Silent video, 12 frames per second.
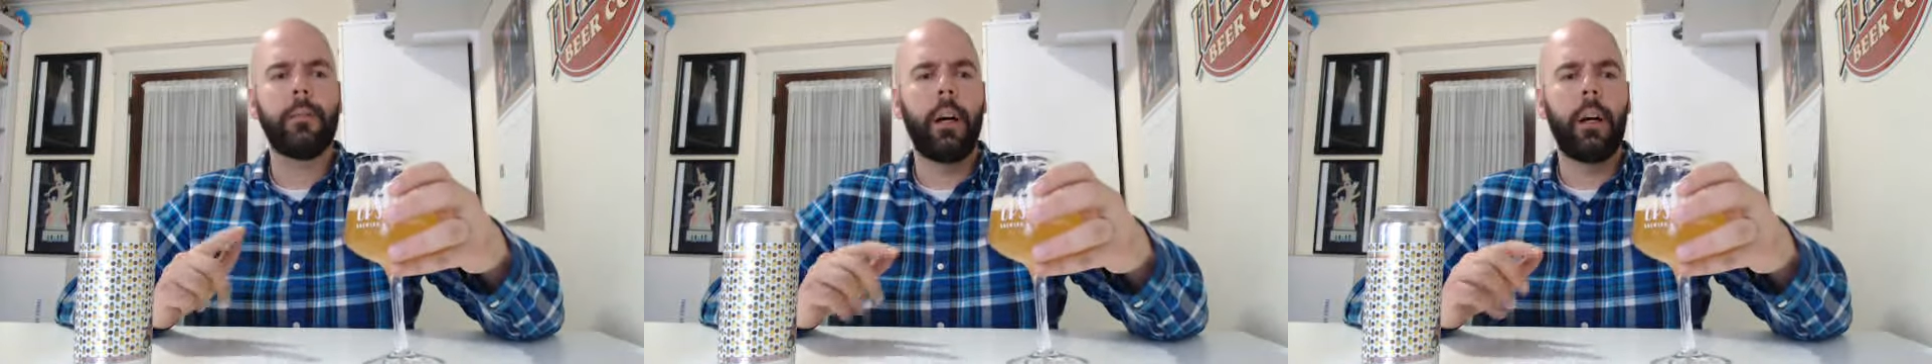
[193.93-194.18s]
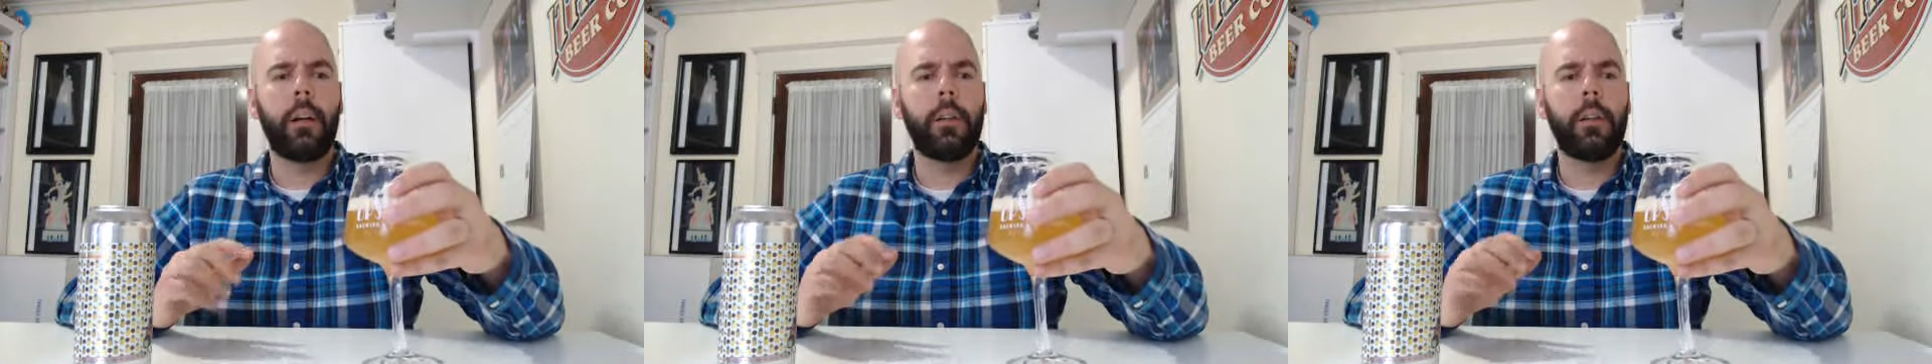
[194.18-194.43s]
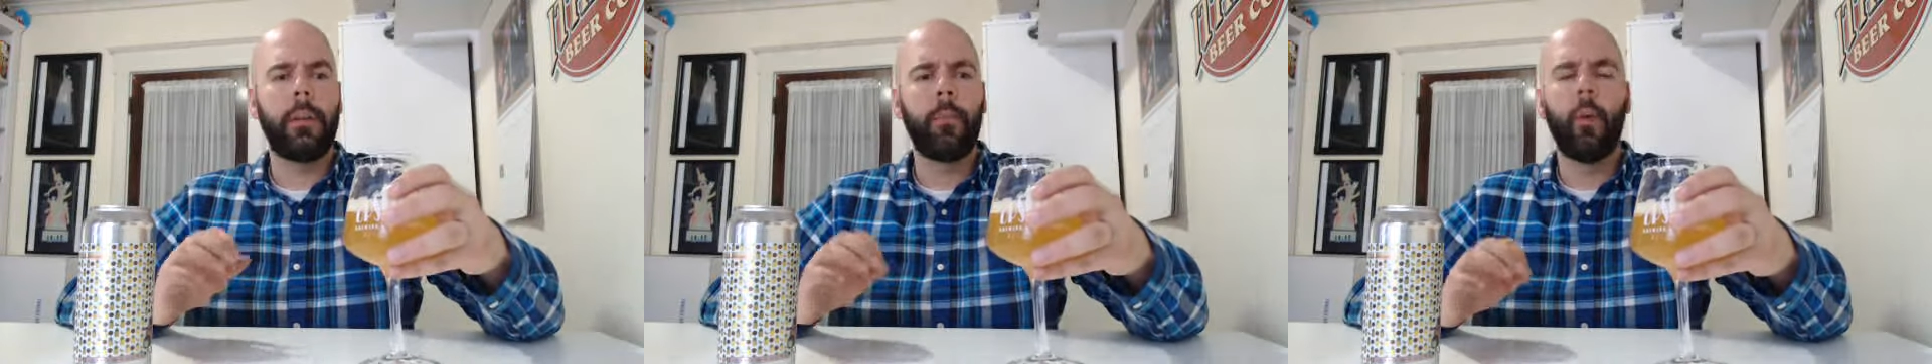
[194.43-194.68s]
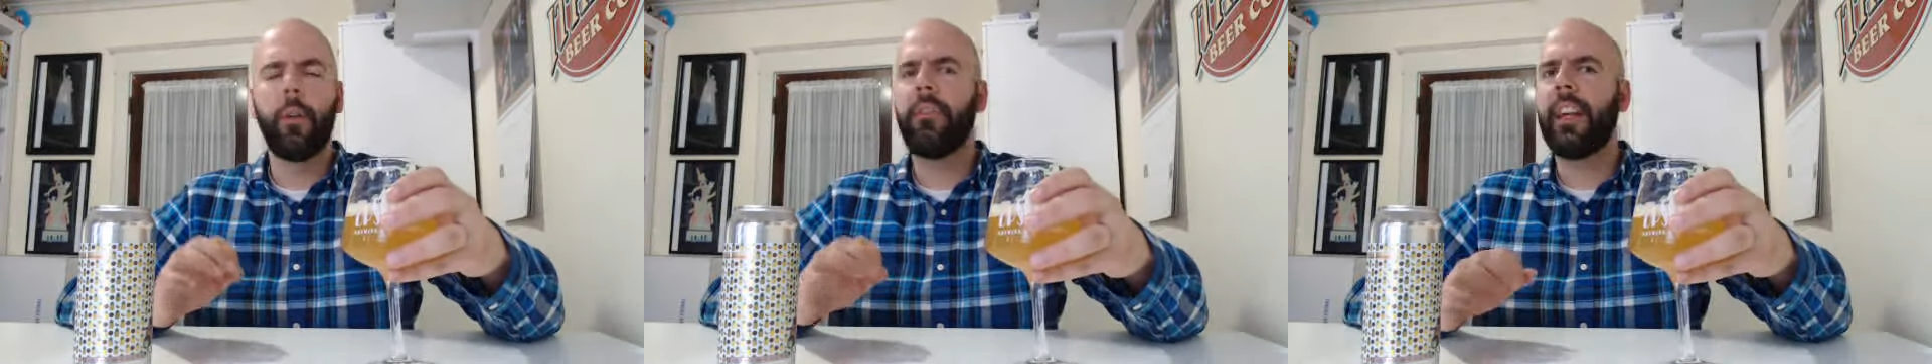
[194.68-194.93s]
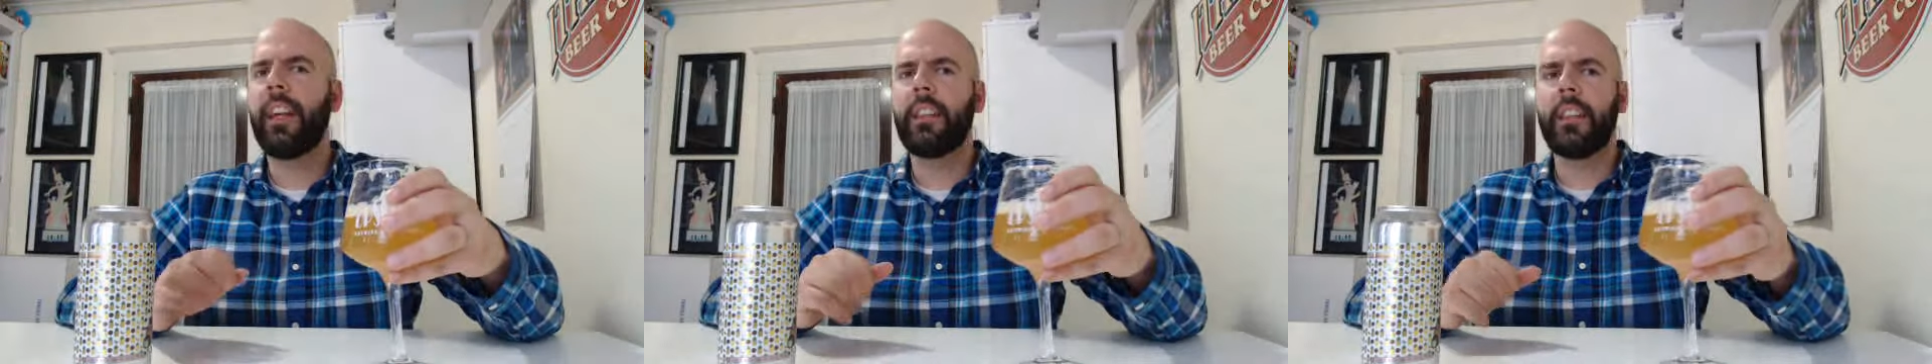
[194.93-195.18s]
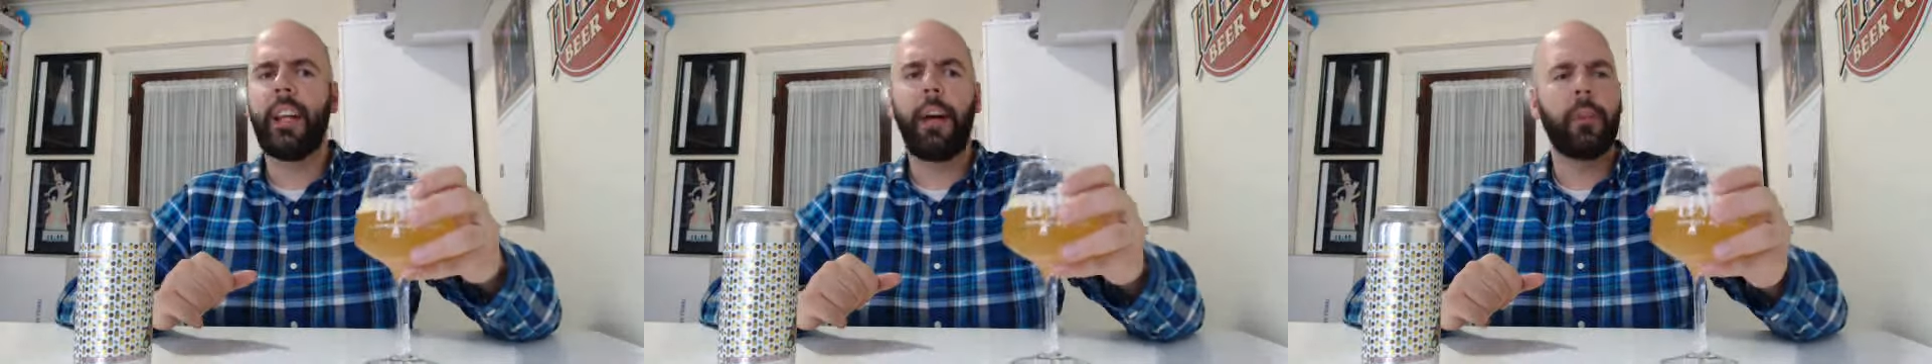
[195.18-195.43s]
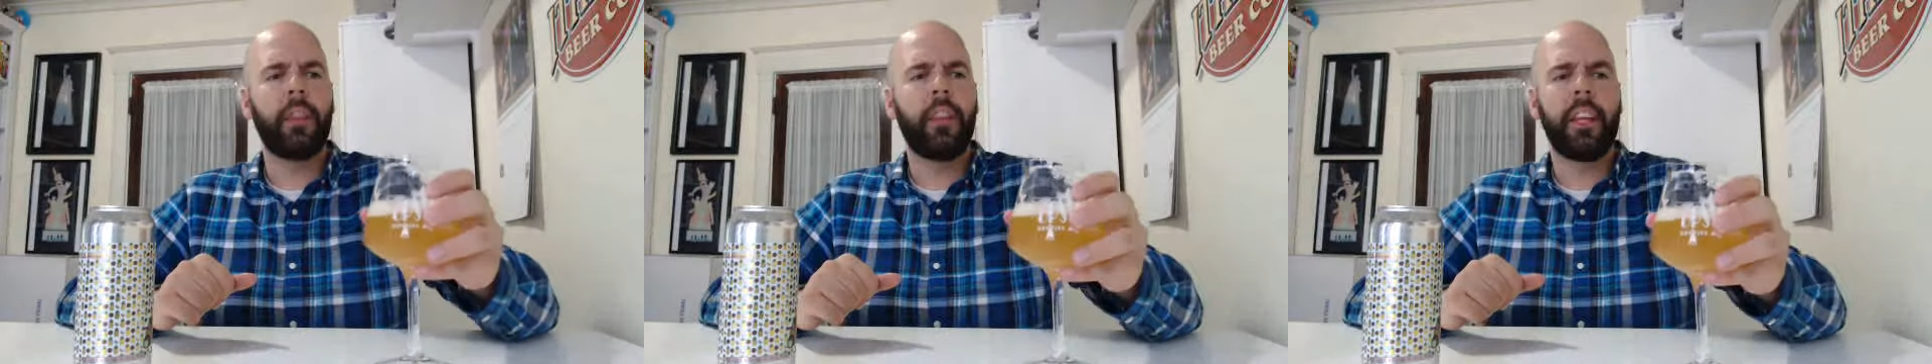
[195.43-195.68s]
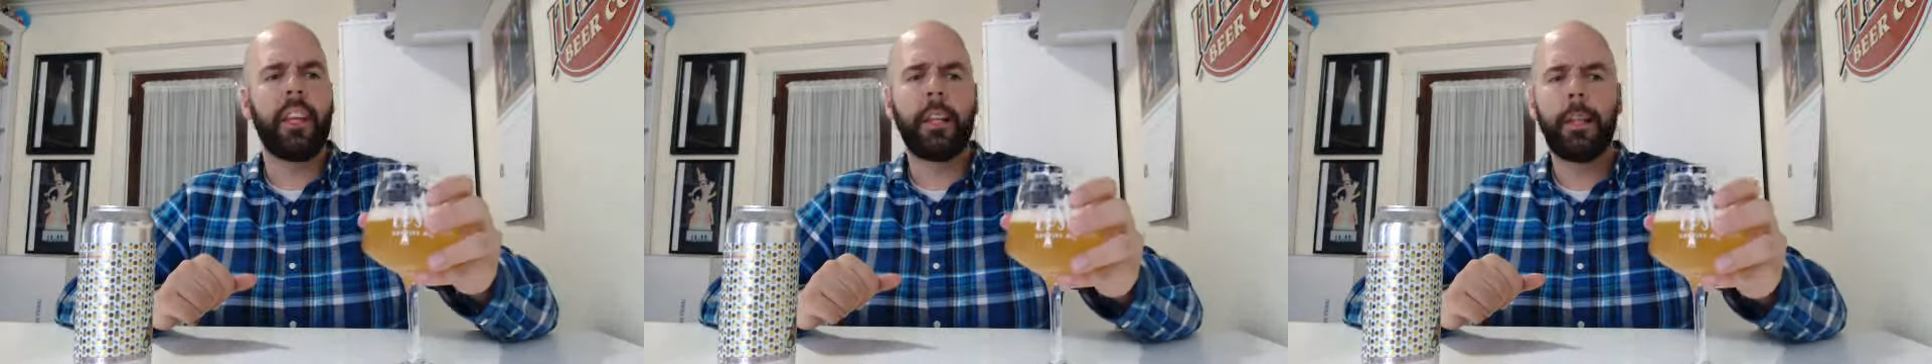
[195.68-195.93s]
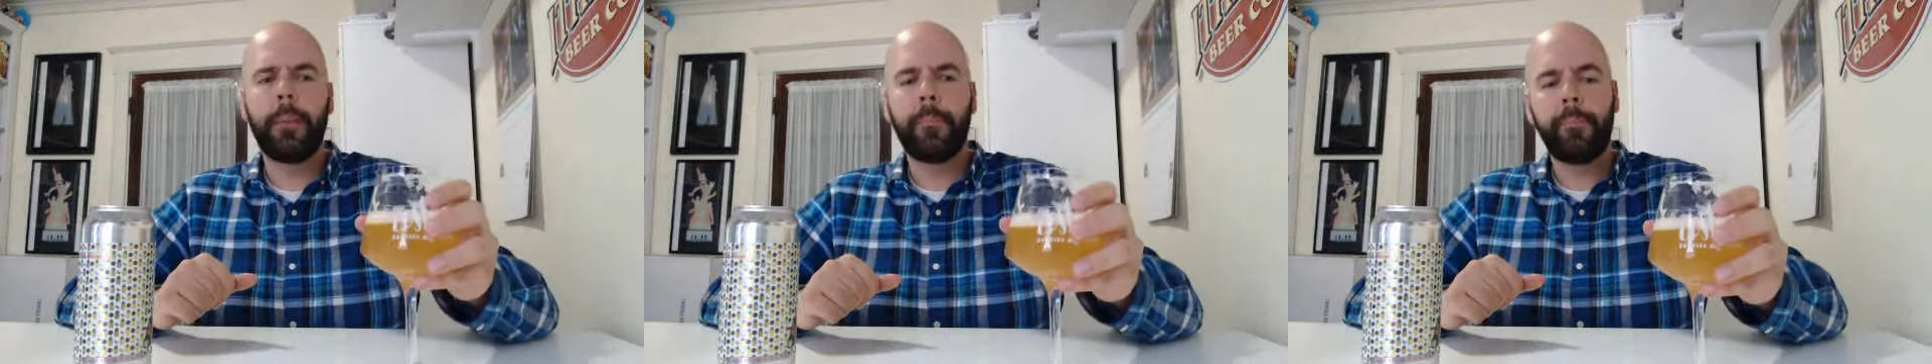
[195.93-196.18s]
uh, more faint than I would think,